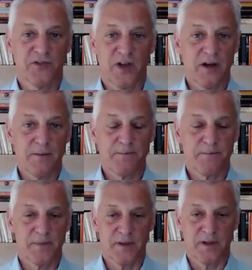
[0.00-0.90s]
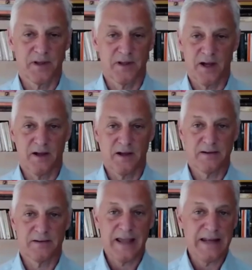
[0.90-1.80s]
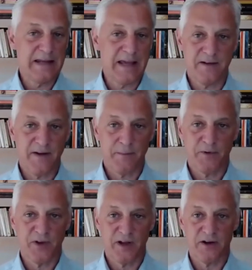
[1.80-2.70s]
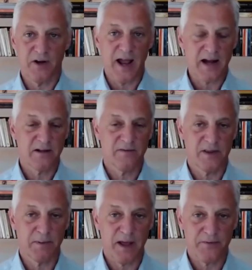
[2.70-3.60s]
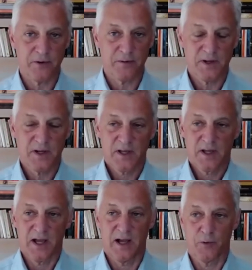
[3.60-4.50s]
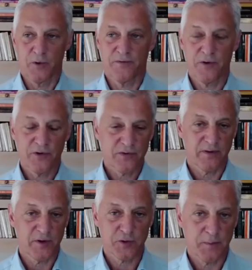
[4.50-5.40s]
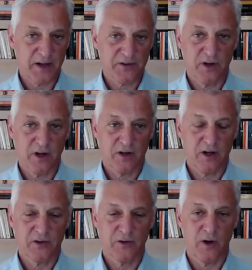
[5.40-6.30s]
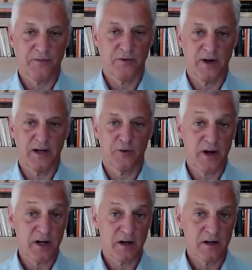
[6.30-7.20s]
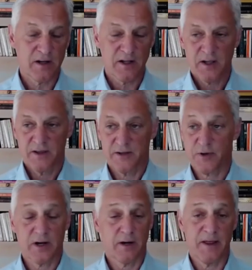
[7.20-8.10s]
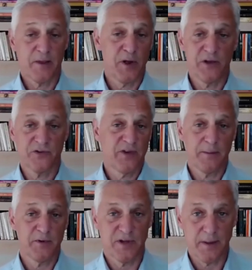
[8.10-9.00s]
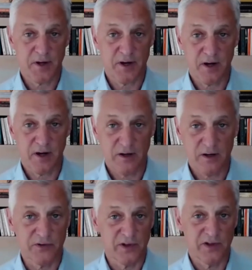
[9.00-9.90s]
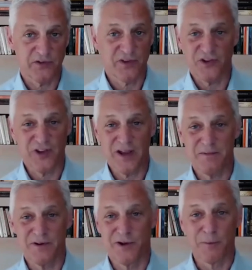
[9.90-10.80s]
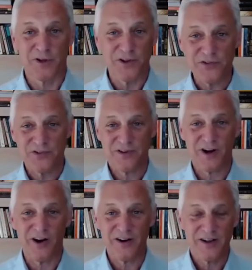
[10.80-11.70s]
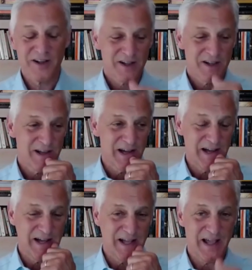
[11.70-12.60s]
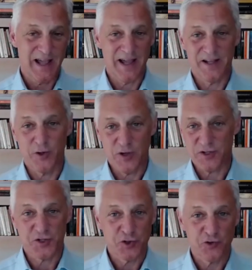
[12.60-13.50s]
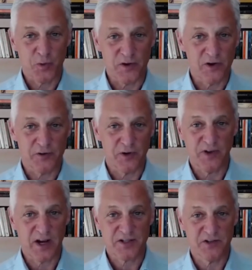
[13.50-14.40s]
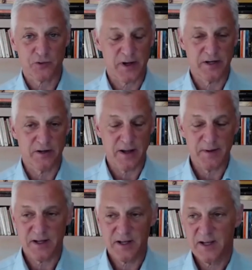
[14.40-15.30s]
has signed up. The uh, 80 85 percent are active on the platform. Uh, we're the first of the virtual banks in Hong Kong to offer a credit card. The credit card, by the way, is the same as the debit card, so it's it's the same numberless card, uh, and you get to choose whether a transaction is credit or debit.